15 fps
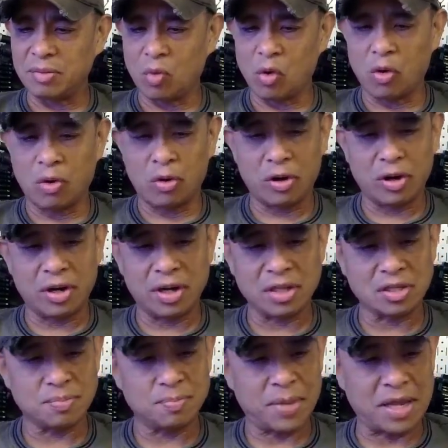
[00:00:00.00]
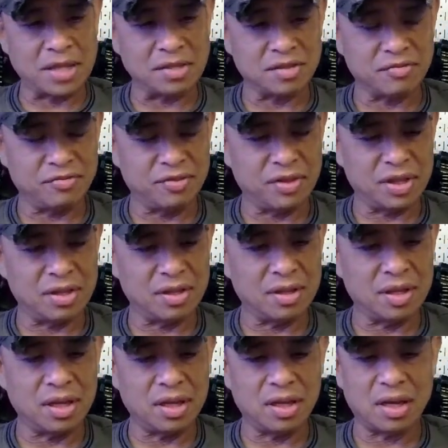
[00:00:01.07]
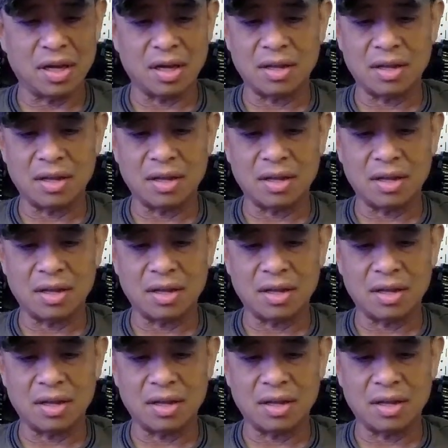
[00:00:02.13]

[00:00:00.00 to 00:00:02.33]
more expensive than the